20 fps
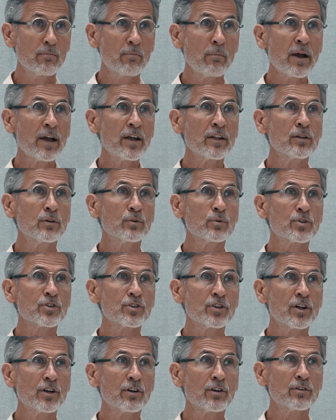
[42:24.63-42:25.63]
Man Who
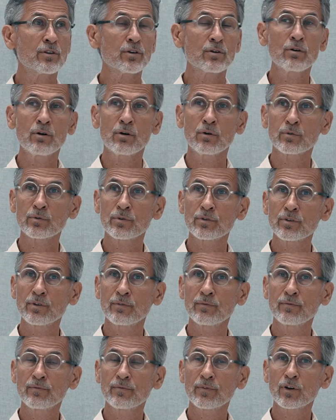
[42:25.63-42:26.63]
Stared at the
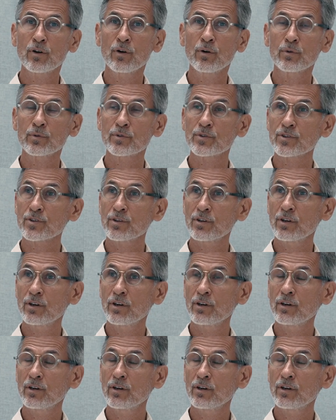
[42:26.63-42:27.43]
Goats,